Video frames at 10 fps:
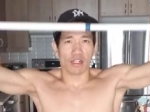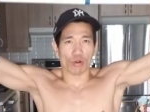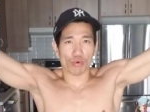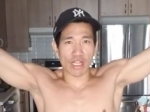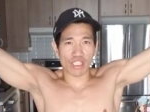
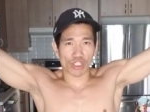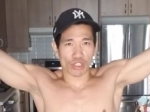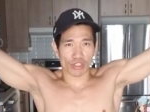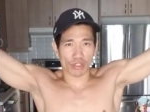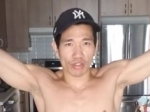range
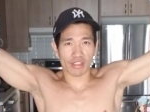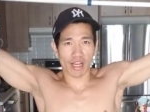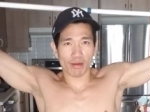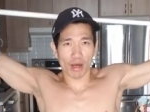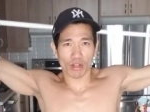here. So it's
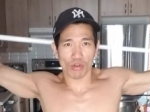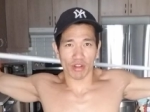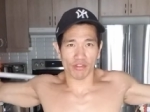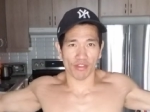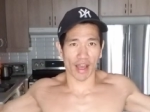not about going
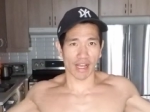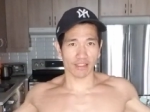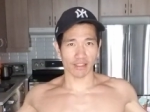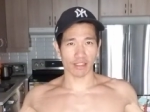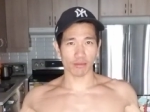
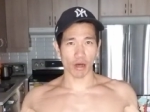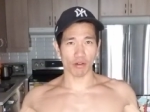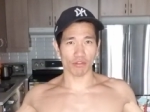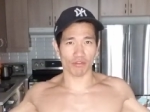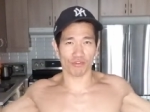fast, it's
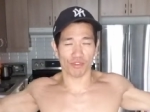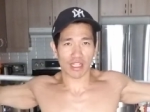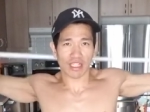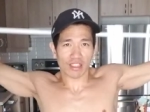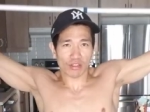about
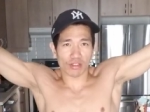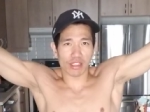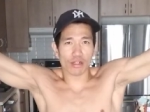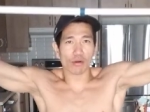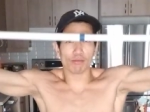feeling those
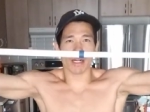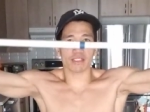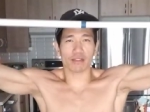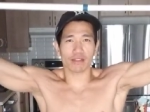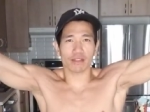little
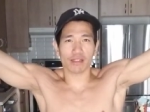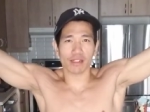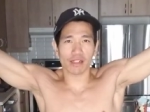muscles